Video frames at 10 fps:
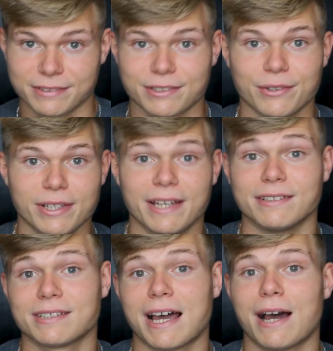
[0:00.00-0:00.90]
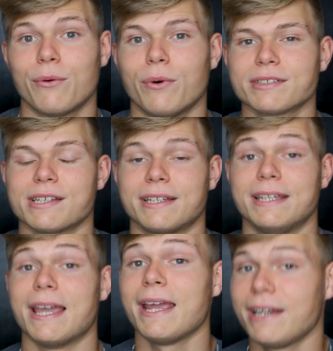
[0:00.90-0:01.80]
So yes, I wasn't
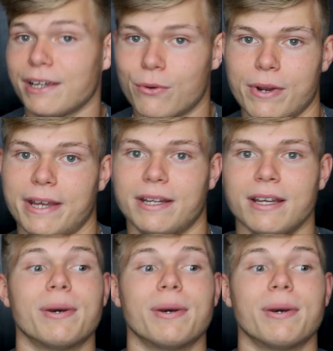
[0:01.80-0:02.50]
gaining weight,